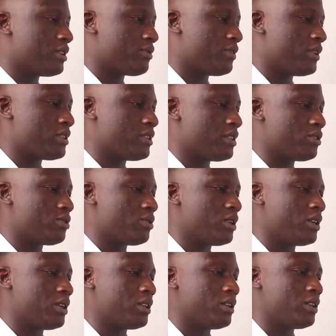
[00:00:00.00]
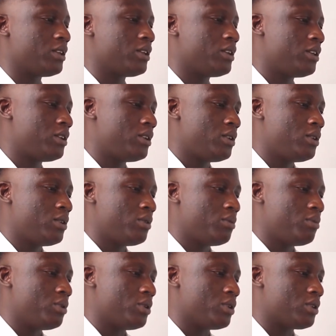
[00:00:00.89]
fast as you can,
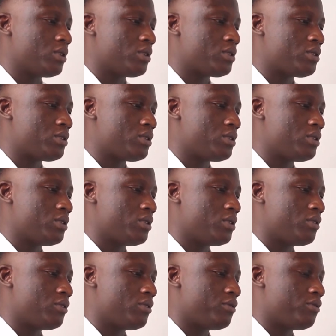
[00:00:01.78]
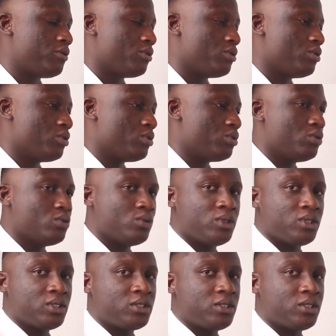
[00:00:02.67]
but if you don't do
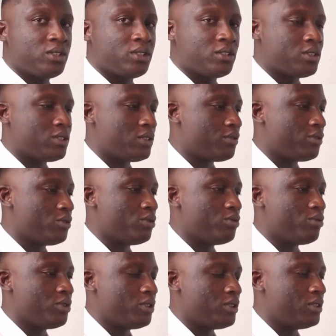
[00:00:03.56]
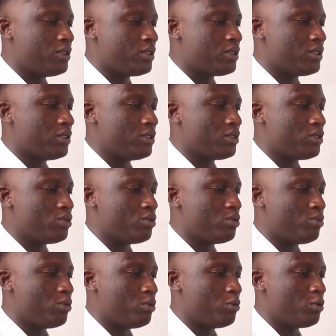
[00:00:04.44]
these things, if you don't read these things, you
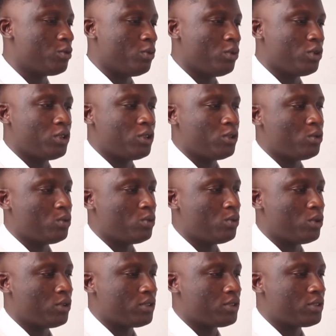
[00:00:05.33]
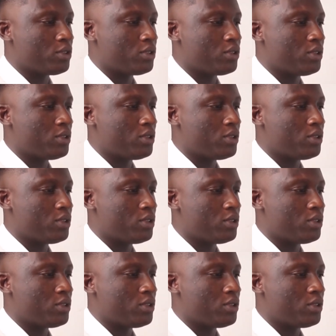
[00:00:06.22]
promote what they don't want,